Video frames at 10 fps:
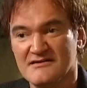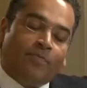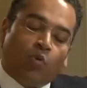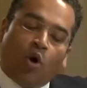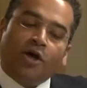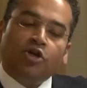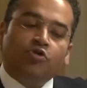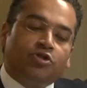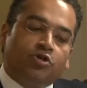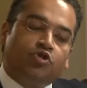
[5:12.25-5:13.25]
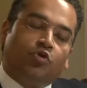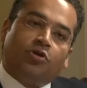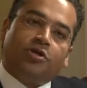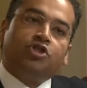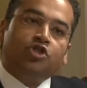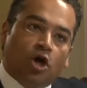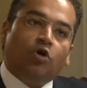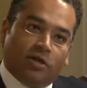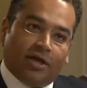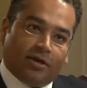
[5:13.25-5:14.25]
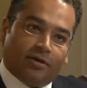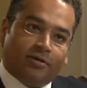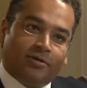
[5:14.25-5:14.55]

But why are you so sure that there's no link